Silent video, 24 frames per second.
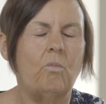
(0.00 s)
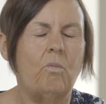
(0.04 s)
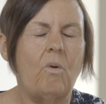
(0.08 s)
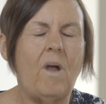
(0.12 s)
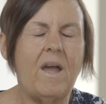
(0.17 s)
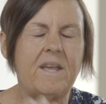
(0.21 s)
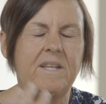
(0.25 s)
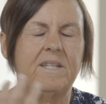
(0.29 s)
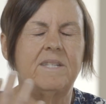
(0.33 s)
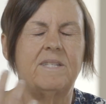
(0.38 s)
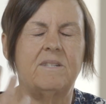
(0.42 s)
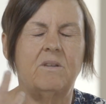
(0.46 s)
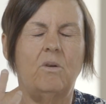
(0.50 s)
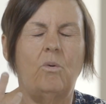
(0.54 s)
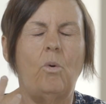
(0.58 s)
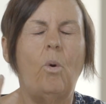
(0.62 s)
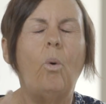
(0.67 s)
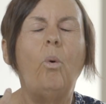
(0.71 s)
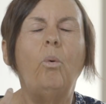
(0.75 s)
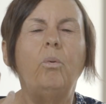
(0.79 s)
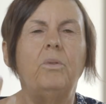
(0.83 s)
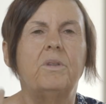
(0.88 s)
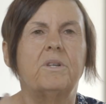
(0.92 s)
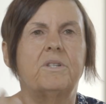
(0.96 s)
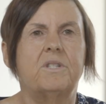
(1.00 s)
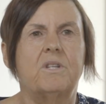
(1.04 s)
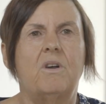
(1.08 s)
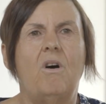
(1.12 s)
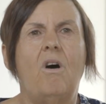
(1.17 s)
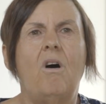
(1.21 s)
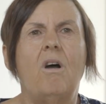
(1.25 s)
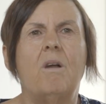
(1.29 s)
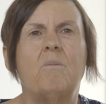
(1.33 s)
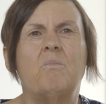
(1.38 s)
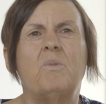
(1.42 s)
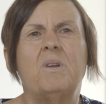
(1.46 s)
race all the
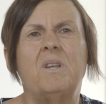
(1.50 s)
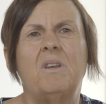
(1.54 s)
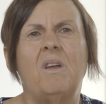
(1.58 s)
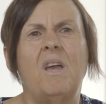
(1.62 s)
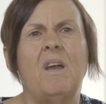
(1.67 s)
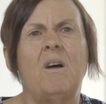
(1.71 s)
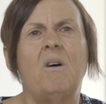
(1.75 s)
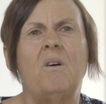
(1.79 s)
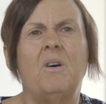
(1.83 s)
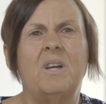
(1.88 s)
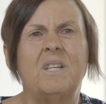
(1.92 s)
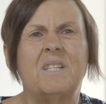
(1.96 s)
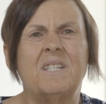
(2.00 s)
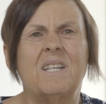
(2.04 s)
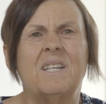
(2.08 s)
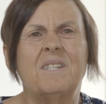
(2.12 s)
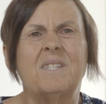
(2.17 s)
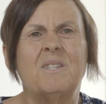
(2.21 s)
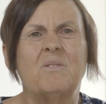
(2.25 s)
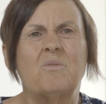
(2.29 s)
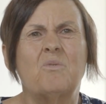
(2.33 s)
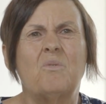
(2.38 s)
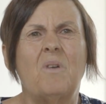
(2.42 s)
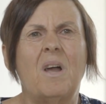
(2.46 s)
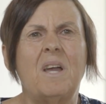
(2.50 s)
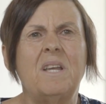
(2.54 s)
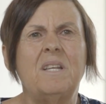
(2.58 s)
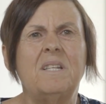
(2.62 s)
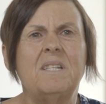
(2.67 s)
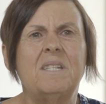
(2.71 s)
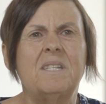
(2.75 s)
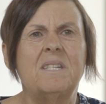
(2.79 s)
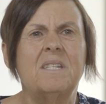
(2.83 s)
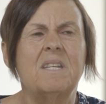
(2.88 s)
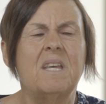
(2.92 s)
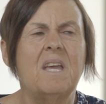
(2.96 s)
time, where now it doesn't
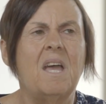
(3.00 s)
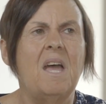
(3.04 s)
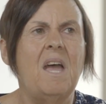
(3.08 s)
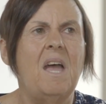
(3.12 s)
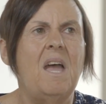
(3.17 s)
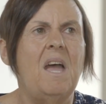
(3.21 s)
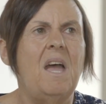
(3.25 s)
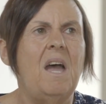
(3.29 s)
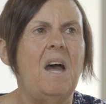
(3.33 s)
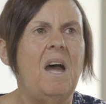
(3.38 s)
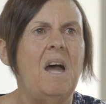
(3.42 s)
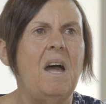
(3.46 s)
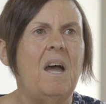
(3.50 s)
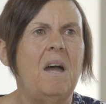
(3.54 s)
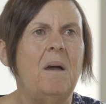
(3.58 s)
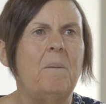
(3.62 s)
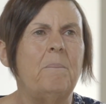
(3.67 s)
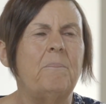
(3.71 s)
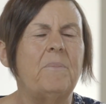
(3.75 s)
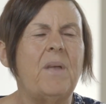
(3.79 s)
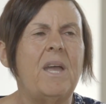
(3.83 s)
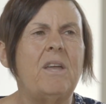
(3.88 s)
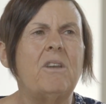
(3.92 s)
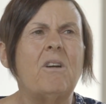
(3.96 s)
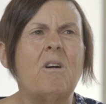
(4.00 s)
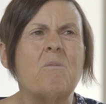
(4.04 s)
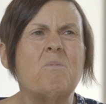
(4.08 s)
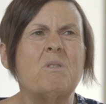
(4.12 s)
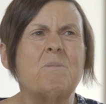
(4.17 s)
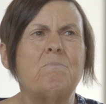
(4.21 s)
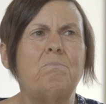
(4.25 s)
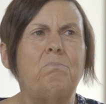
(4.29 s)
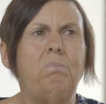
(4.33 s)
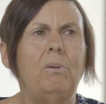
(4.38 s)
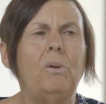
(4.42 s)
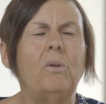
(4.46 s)
race, and I
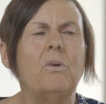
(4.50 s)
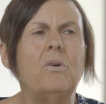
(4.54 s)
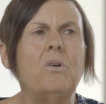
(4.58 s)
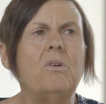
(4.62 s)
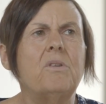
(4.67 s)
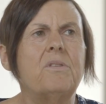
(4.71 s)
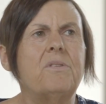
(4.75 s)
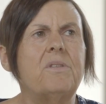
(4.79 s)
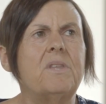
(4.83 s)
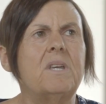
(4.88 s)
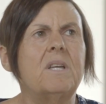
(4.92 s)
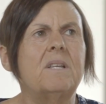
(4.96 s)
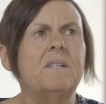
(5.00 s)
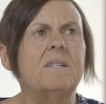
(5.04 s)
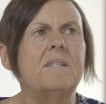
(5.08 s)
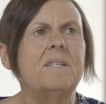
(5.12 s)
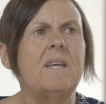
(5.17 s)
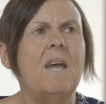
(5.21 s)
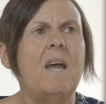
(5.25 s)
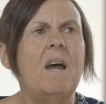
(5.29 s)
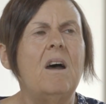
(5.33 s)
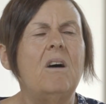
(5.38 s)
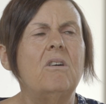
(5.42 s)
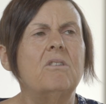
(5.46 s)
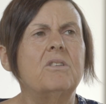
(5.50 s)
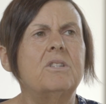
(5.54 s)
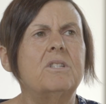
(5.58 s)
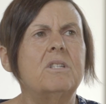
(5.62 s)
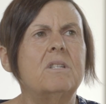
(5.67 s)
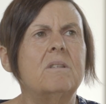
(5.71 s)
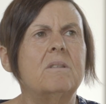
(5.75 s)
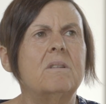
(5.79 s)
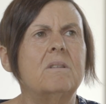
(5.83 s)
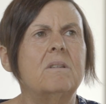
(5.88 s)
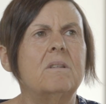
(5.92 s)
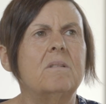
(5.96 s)
would blurt things
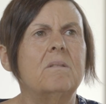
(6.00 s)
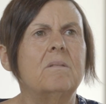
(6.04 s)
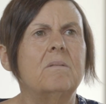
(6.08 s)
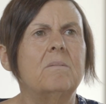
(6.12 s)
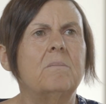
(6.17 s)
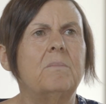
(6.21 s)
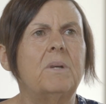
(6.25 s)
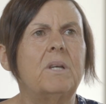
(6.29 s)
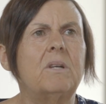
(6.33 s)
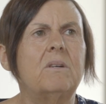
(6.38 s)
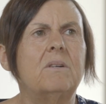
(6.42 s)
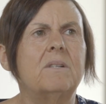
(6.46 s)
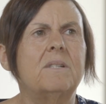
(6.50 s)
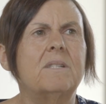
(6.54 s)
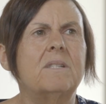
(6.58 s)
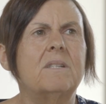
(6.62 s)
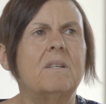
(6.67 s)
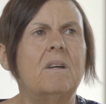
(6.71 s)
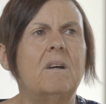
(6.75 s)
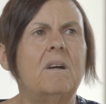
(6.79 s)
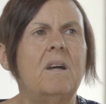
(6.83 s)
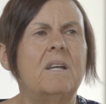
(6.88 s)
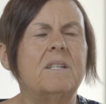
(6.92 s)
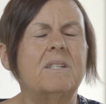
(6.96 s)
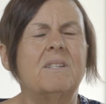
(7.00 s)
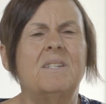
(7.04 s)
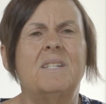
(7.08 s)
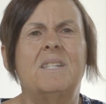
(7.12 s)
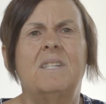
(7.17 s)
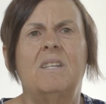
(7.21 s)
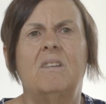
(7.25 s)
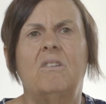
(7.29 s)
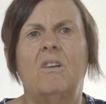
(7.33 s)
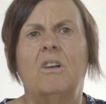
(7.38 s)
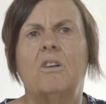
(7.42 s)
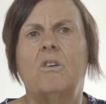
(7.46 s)
out because, as I
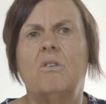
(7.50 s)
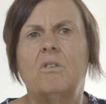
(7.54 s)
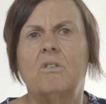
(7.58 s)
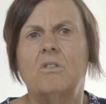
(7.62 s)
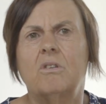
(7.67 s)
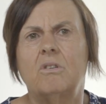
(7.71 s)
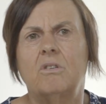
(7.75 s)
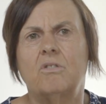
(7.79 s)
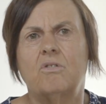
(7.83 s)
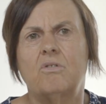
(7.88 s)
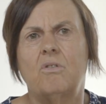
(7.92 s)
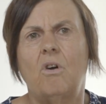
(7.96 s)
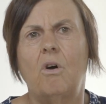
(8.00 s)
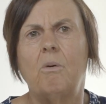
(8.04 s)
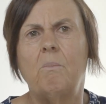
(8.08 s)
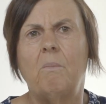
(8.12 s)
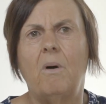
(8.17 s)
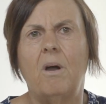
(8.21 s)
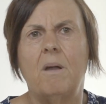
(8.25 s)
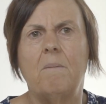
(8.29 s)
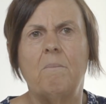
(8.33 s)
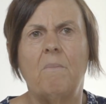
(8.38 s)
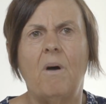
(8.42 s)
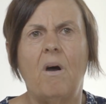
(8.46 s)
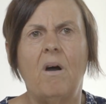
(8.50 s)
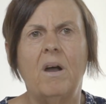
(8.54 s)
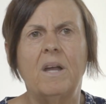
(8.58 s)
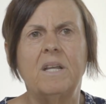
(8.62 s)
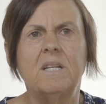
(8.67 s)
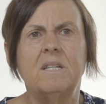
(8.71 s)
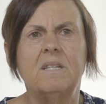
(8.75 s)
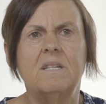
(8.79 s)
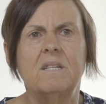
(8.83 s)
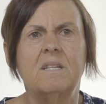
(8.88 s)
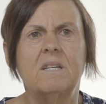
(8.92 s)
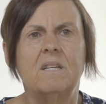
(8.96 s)
said, I couldn't control my
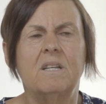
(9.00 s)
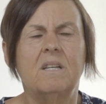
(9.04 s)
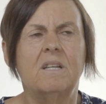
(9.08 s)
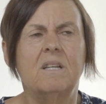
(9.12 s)
mind,